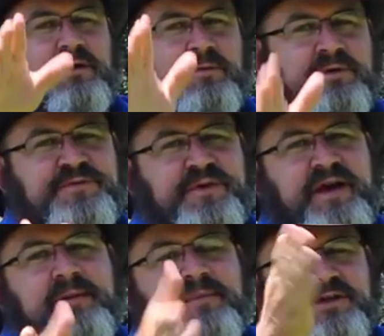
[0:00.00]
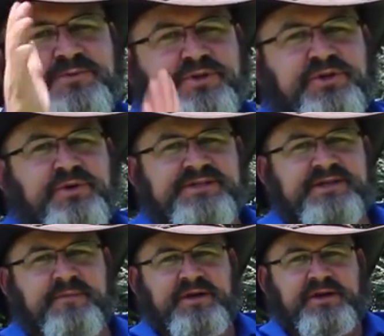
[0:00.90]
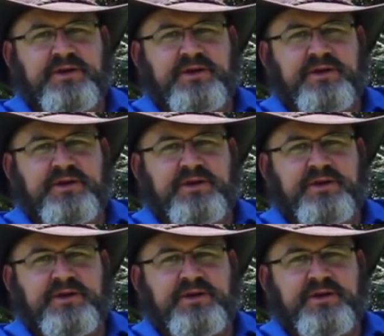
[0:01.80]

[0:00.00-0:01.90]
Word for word: I almost forgot because we're doing something